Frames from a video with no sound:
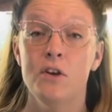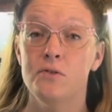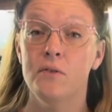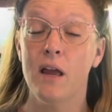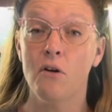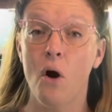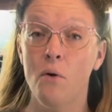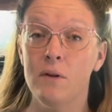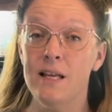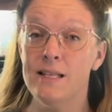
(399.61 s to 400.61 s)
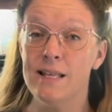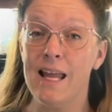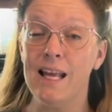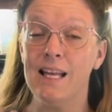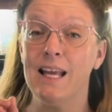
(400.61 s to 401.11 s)
So they are only
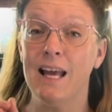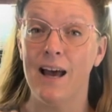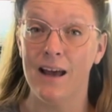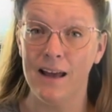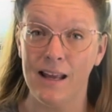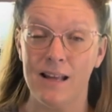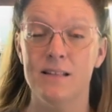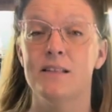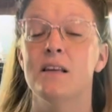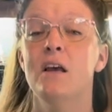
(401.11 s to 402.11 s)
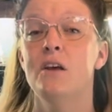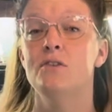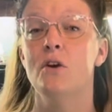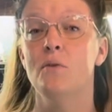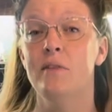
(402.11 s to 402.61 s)
selling cuttings.
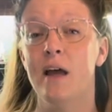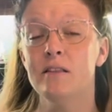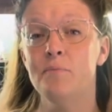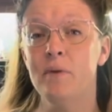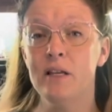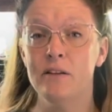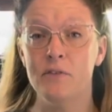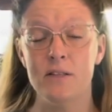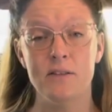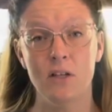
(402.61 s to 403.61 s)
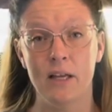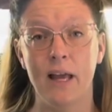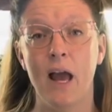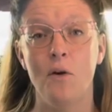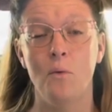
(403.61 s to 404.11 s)
So that's a big difference to look
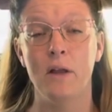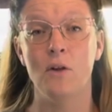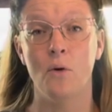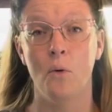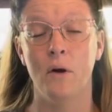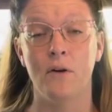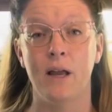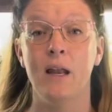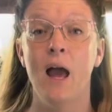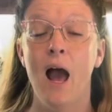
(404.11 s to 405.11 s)
at when you're ordering.